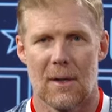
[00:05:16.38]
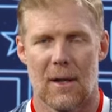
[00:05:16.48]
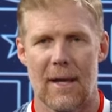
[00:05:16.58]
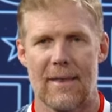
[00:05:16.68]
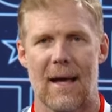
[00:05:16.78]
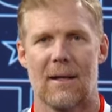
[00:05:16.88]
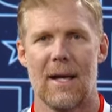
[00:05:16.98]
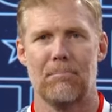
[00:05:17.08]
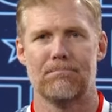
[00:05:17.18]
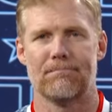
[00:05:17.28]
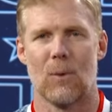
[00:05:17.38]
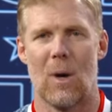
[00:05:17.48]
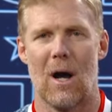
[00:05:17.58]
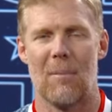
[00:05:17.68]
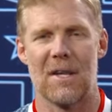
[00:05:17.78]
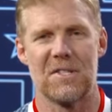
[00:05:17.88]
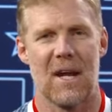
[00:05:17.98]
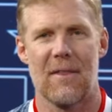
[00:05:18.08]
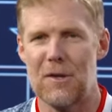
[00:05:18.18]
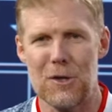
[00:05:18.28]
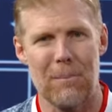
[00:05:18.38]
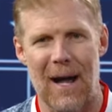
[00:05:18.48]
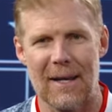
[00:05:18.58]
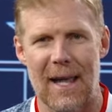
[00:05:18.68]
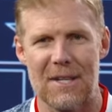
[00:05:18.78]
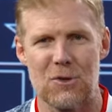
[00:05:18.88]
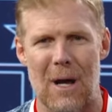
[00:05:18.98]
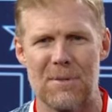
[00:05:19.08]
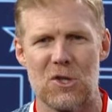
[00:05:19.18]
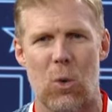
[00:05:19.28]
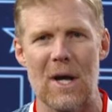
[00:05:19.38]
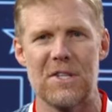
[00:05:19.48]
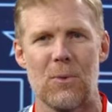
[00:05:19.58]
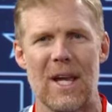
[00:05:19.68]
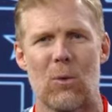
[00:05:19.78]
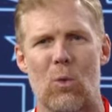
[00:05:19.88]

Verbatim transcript: You like that clip? Well, my State of the Union podcast drops twice a week